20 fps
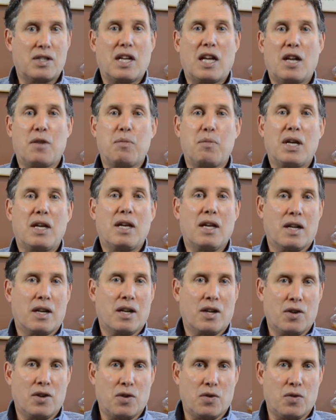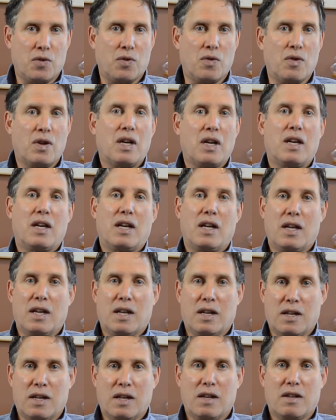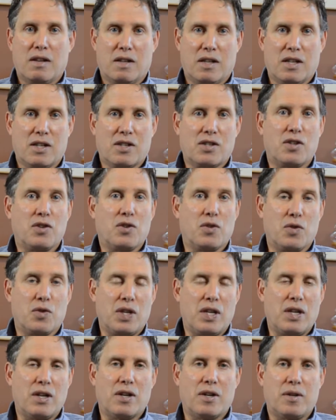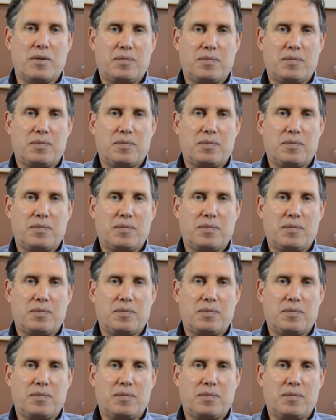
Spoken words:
and begin anew in this new year.